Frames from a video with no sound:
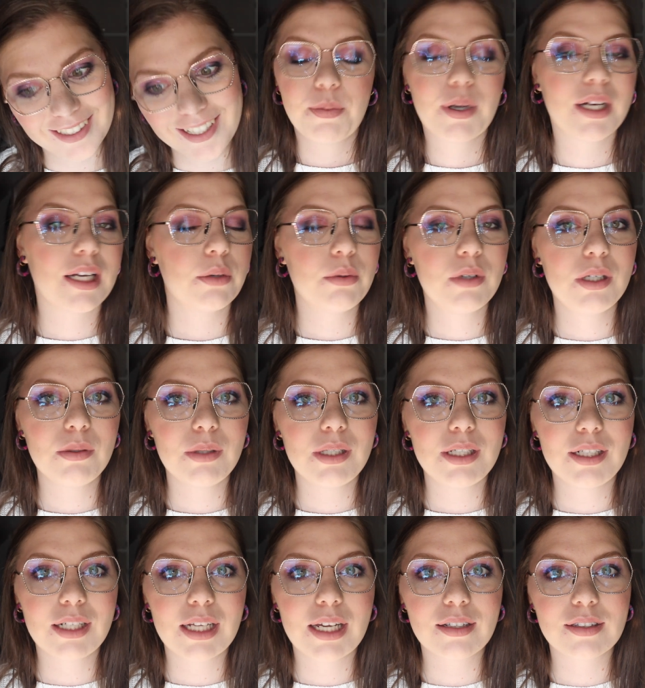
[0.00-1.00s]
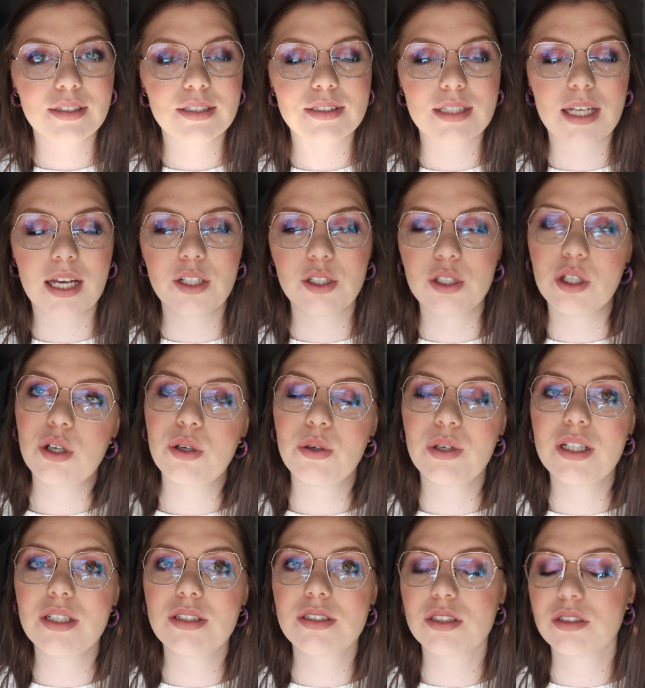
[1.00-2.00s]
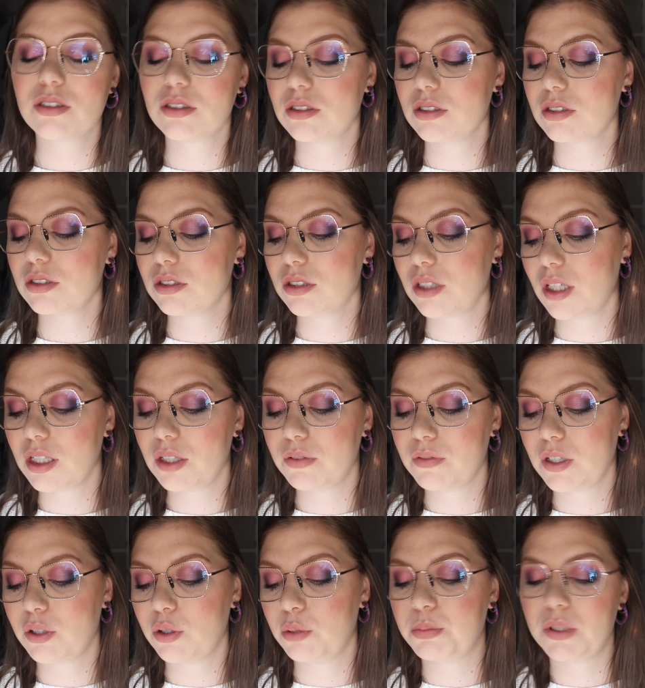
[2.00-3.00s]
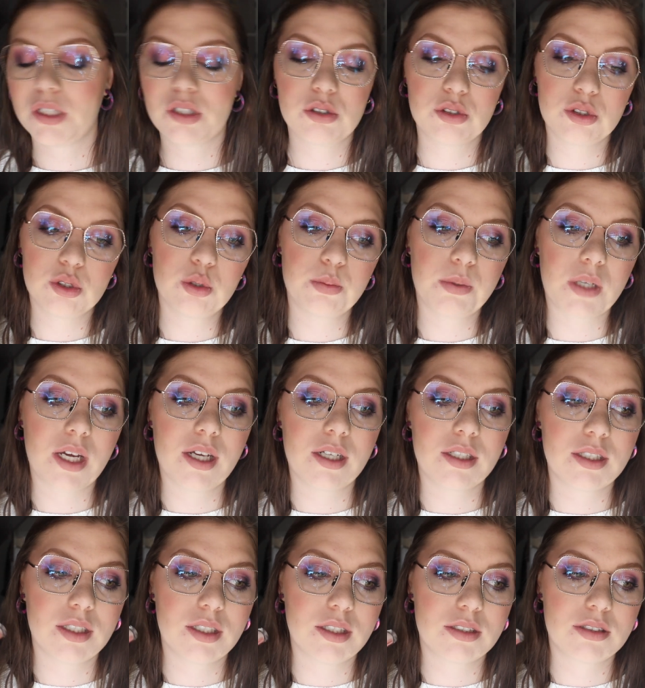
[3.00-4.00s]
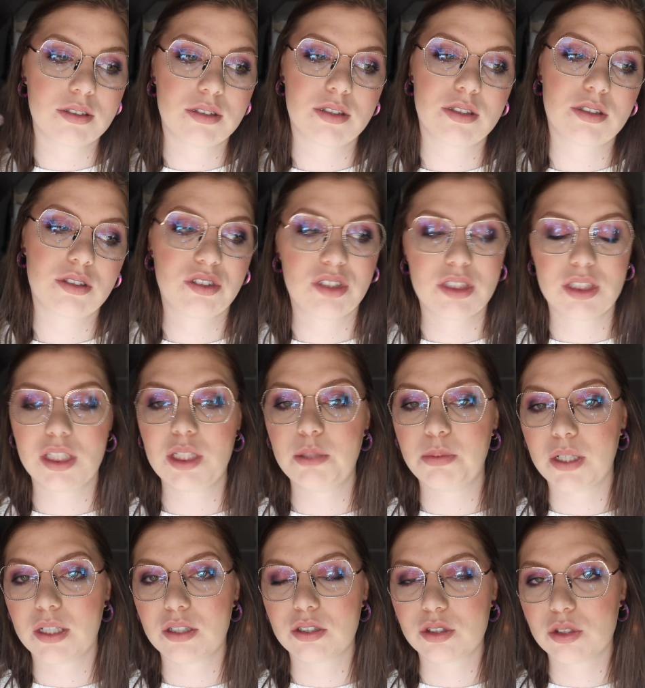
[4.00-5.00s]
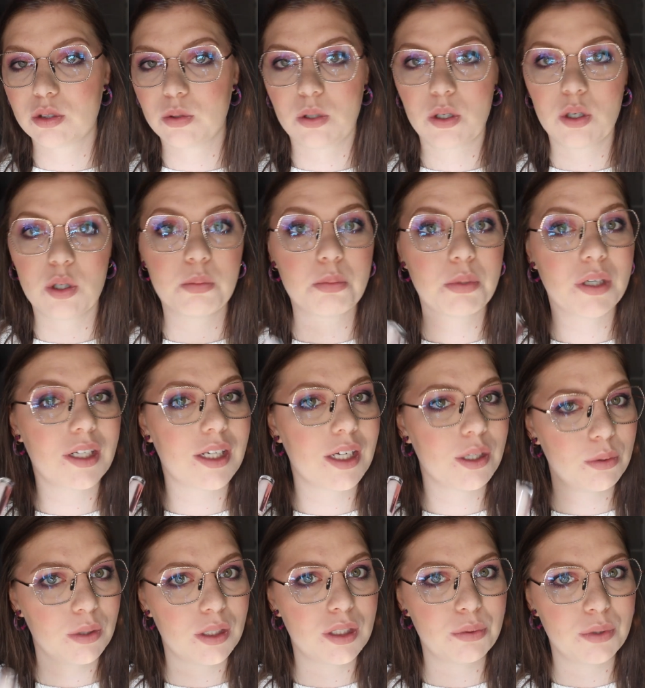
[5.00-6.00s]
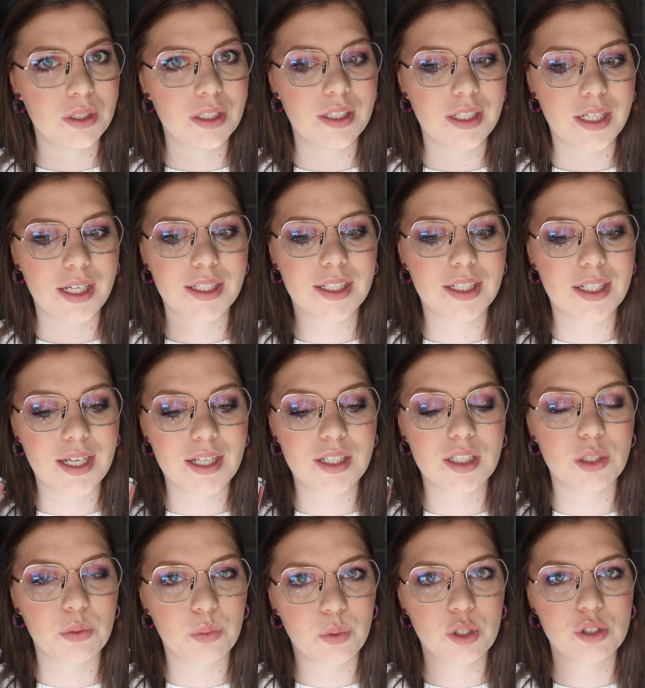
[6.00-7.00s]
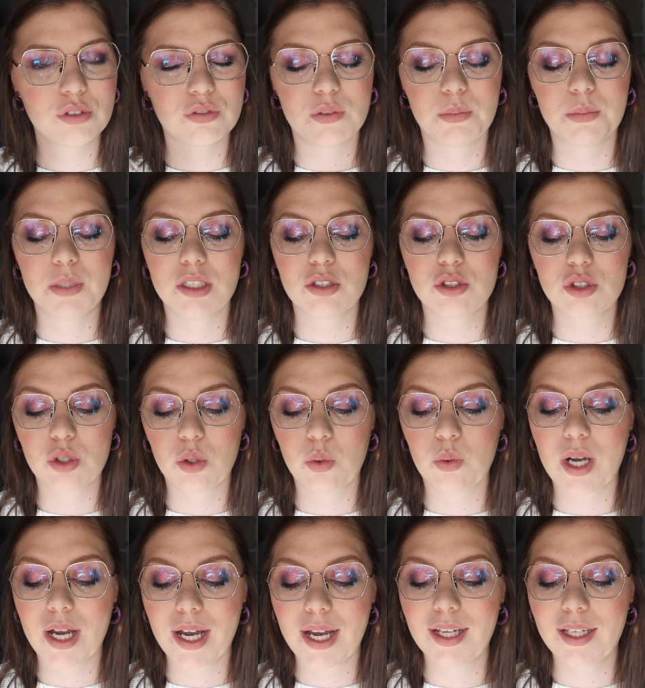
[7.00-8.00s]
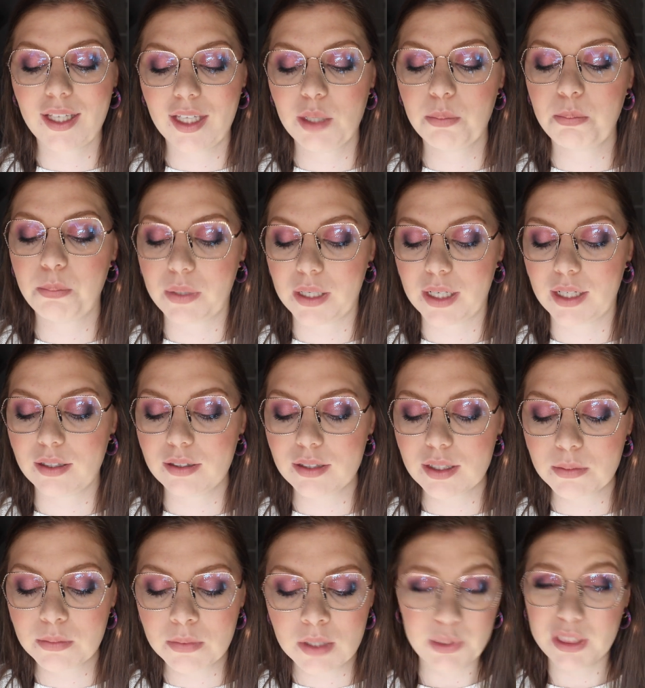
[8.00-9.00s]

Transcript: But I really, really like this. I know it's not a very big tube and it's cheap and so on, but I really, really like it and it works for me, so I keep buying them.